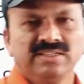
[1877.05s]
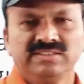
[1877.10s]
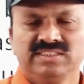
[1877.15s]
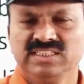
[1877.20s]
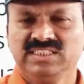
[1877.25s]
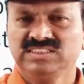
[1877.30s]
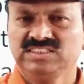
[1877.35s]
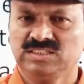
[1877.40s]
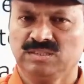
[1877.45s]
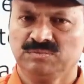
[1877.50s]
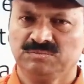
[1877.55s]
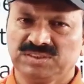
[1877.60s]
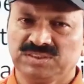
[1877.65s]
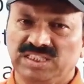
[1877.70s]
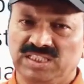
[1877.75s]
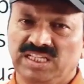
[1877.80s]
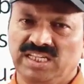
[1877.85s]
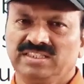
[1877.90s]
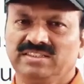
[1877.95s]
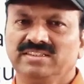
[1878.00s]
then
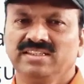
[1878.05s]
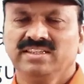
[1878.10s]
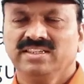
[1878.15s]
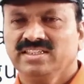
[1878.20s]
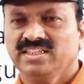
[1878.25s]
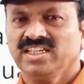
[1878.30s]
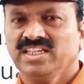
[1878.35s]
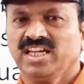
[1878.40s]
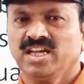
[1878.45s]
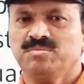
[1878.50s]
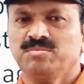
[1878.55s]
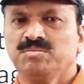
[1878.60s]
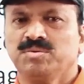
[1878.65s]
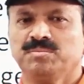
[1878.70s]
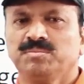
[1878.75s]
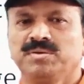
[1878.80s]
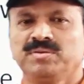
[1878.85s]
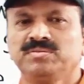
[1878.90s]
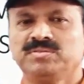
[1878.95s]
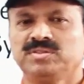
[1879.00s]
Jamshid, he came to
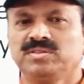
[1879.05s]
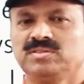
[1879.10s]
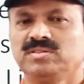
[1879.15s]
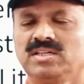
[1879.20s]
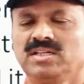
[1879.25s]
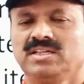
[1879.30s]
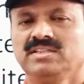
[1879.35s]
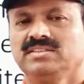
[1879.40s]
power.